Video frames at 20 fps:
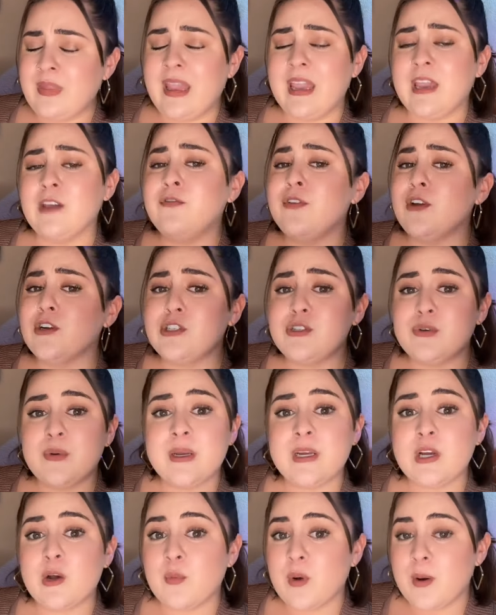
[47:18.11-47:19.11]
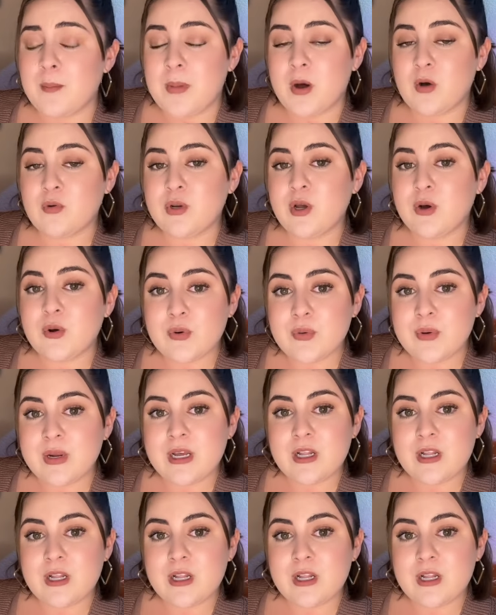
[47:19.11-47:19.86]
If you're doing a remote notary